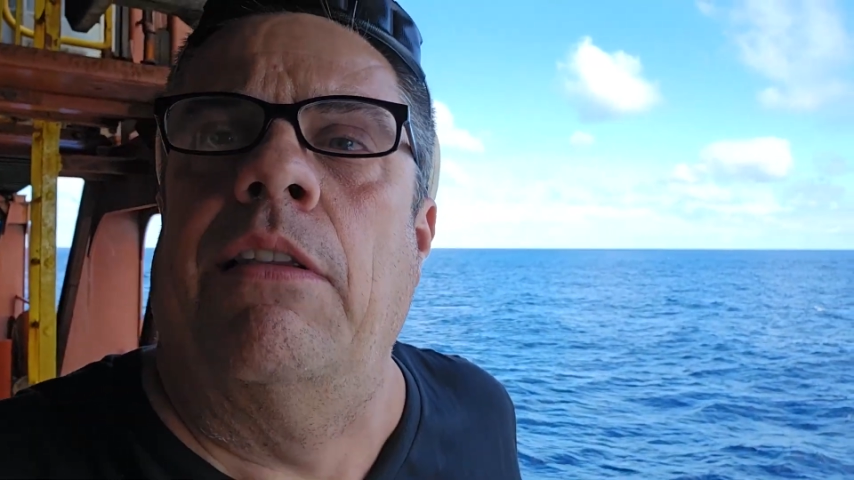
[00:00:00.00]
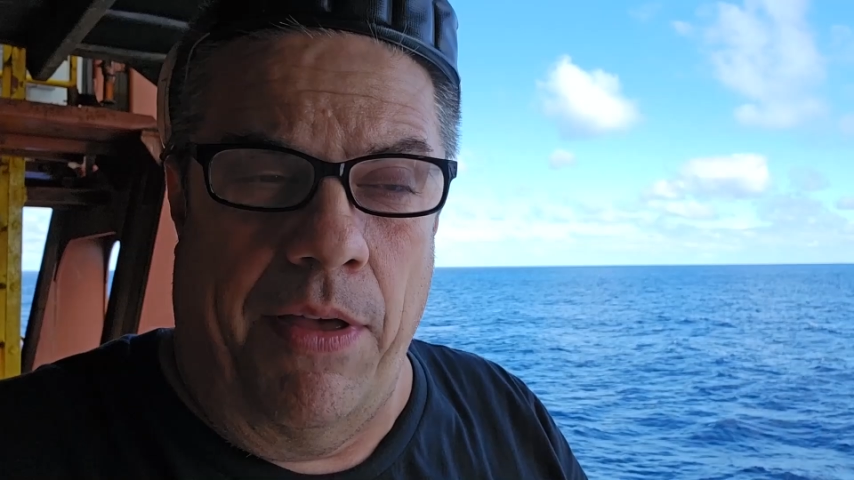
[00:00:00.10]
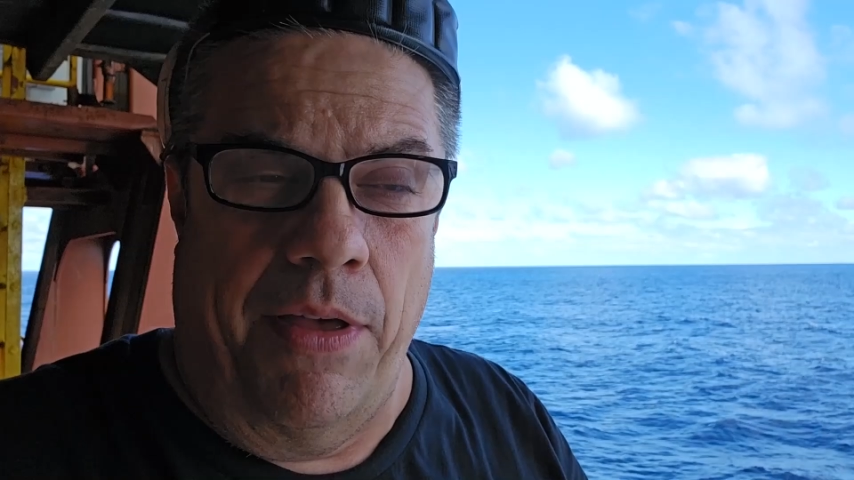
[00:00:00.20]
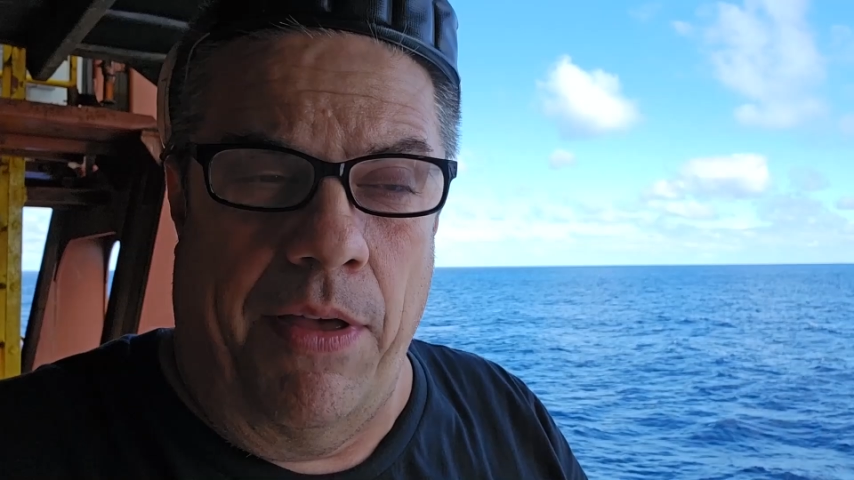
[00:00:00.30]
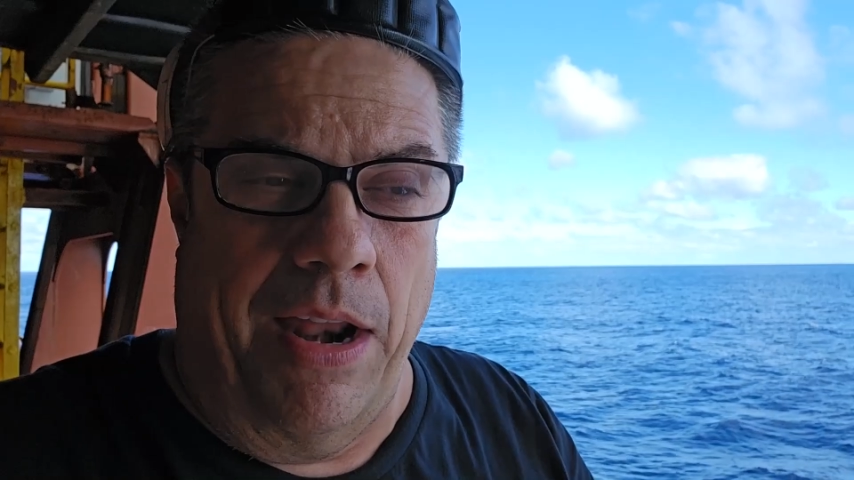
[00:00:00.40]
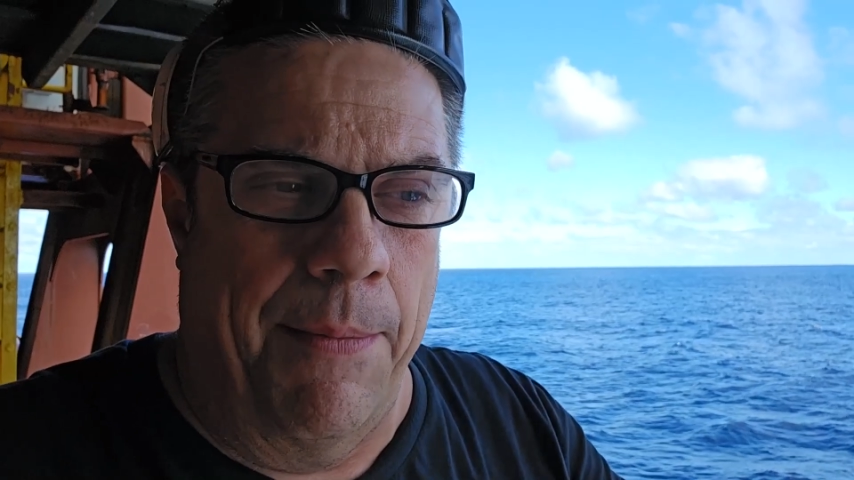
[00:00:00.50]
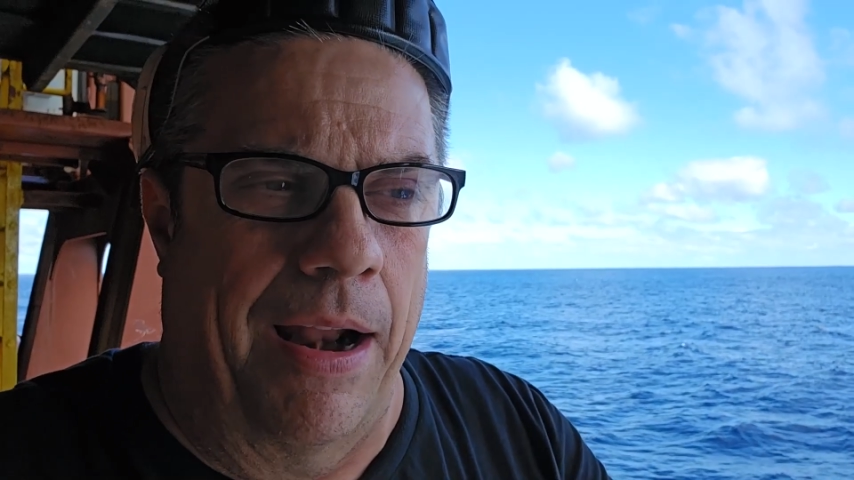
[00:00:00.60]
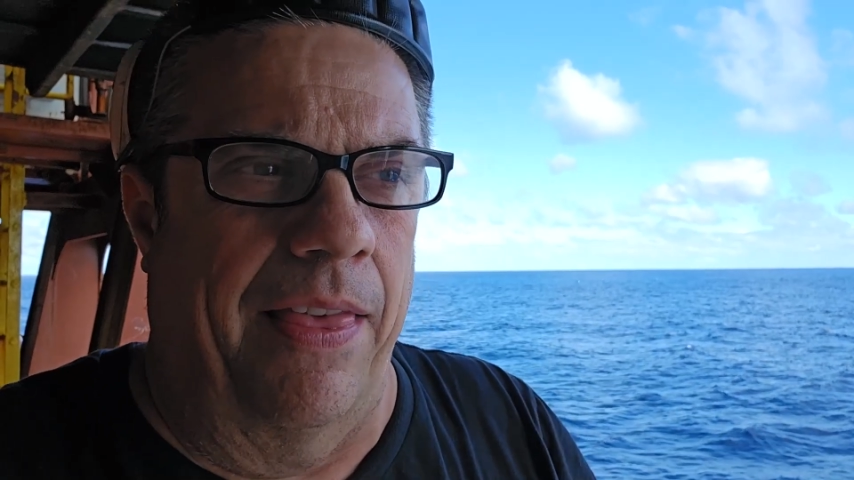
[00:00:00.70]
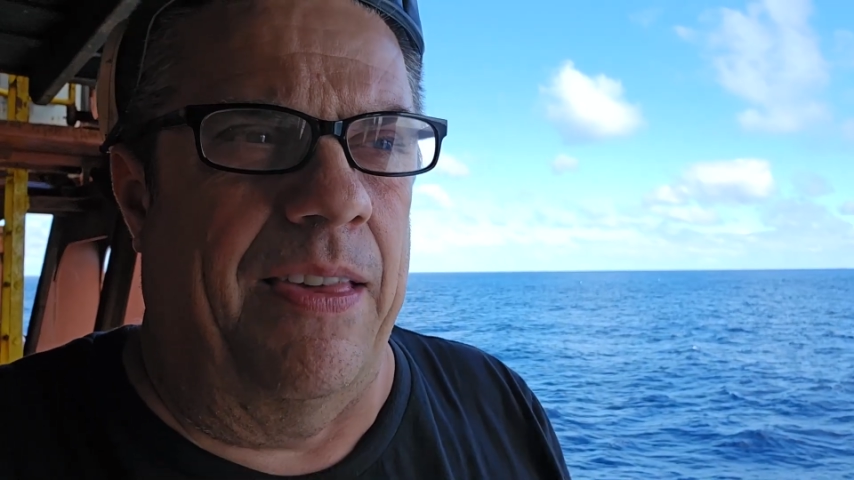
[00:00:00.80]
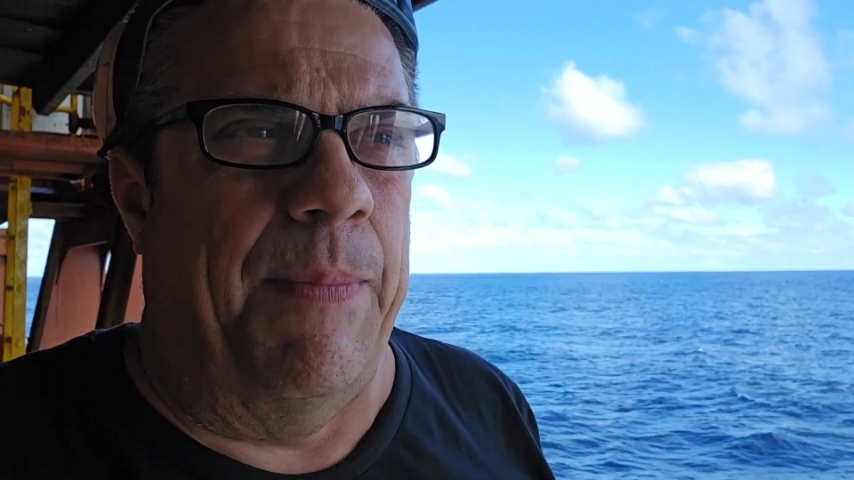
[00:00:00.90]
let them know that I'm
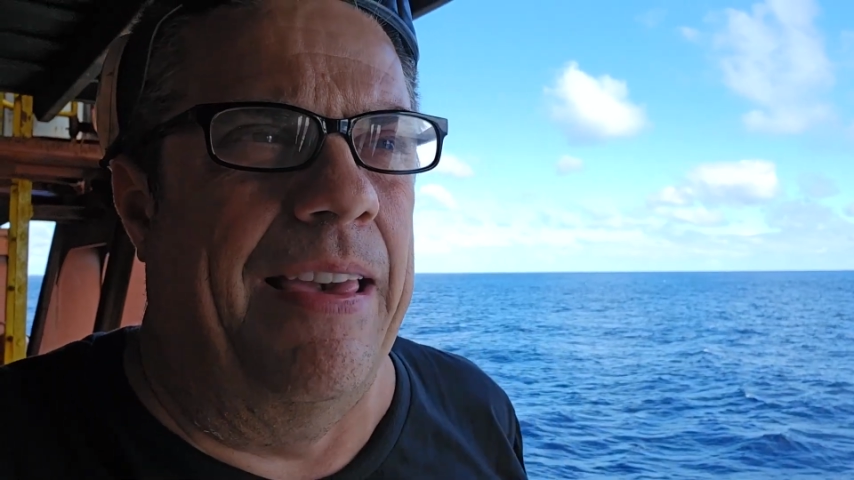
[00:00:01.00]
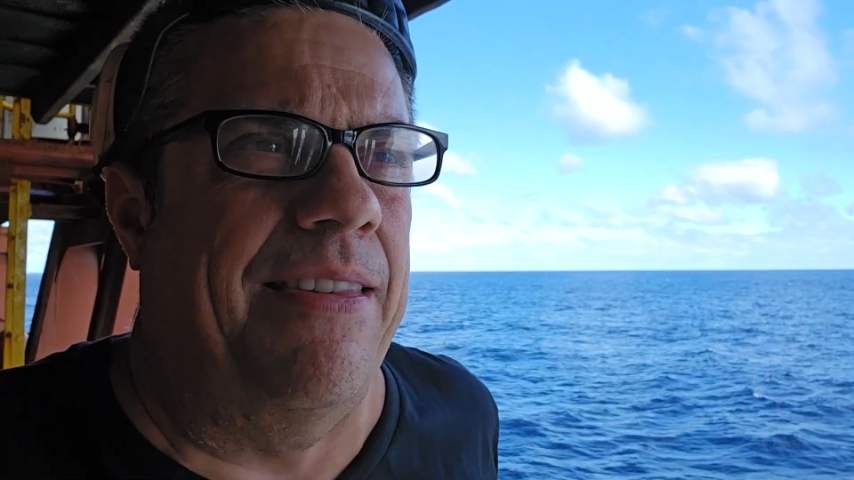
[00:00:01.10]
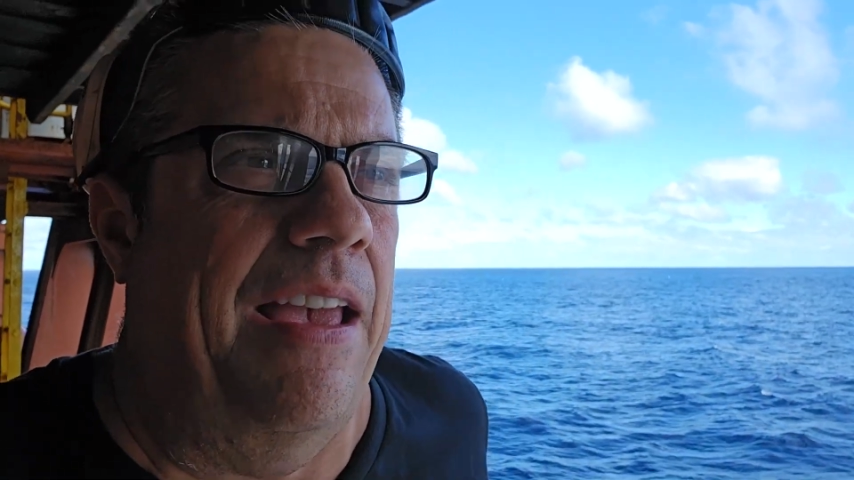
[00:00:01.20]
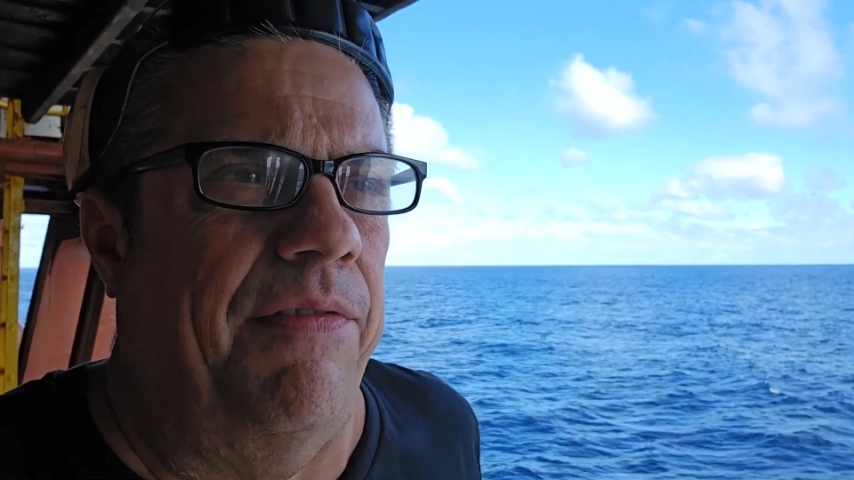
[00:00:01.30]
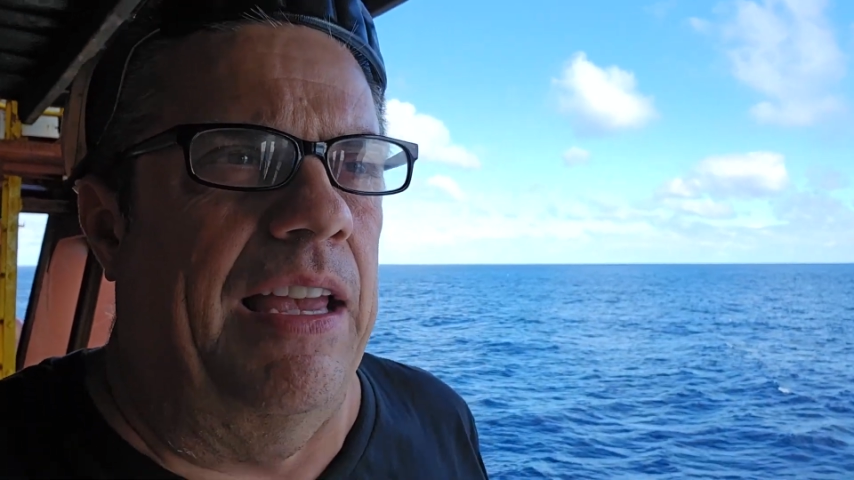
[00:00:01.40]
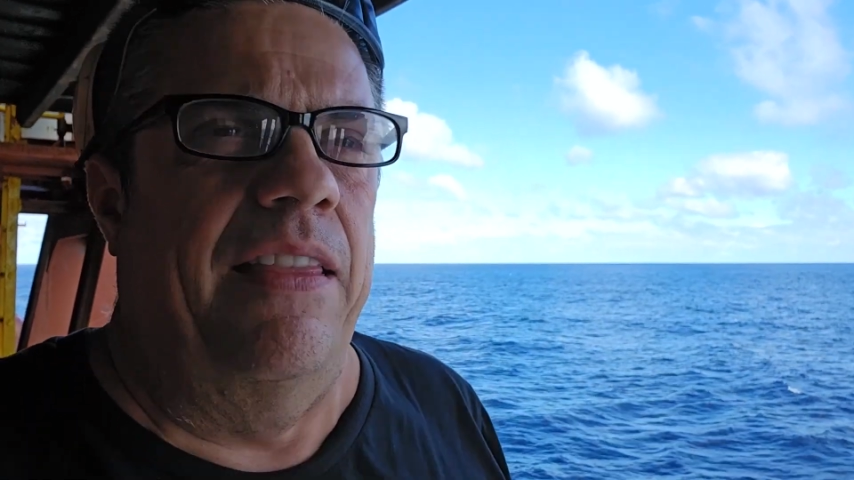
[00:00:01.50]
out of the space safely